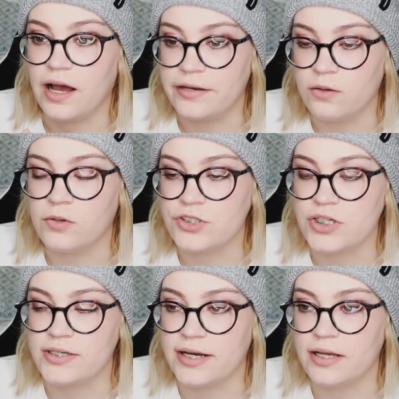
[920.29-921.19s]
I don't want
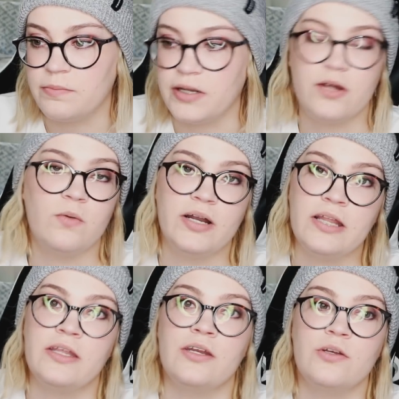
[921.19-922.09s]
you to die, but I don't want
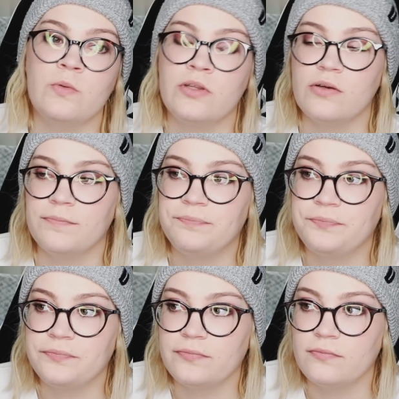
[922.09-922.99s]
anything to do with you.
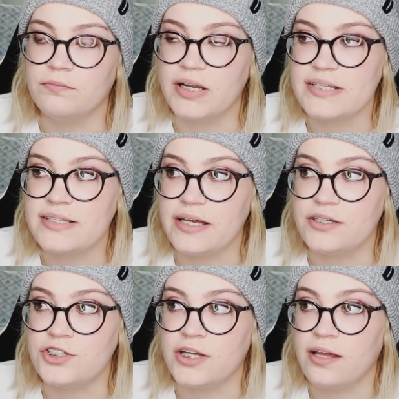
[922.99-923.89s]
But
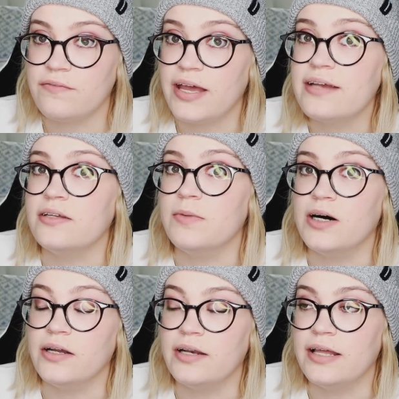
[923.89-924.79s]
instead, she kind of egged him
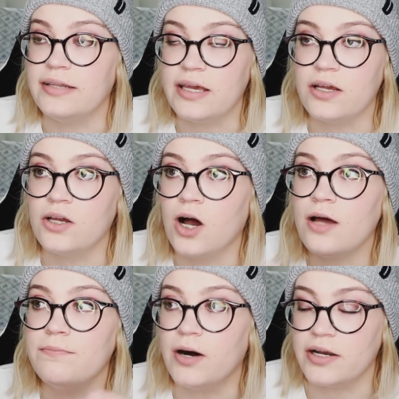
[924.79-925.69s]
on, and thank
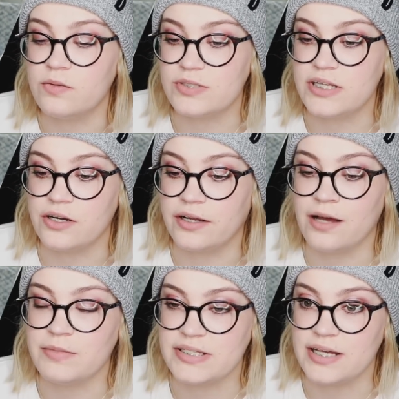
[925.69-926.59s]
God Bonnie was there to
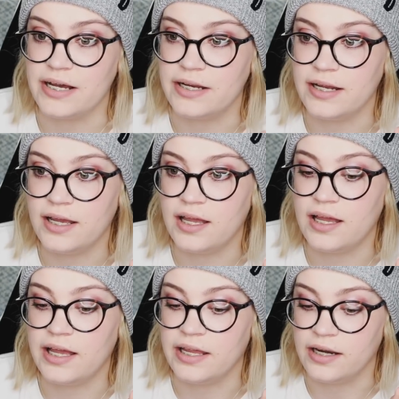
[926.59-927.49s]
come inside
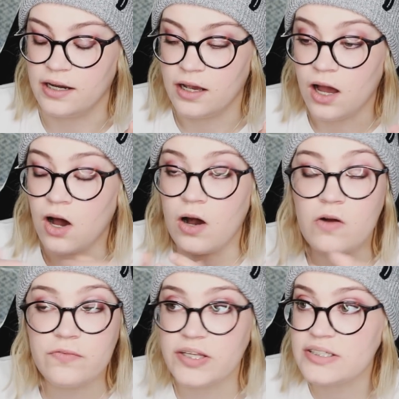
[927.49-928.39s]
and
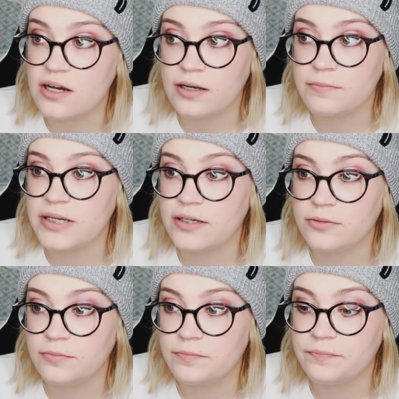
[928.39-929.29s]
hopefully talk him
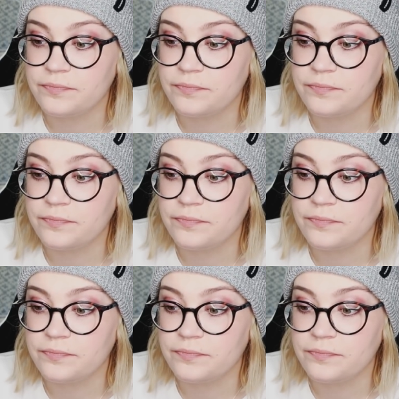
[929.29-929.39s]
down.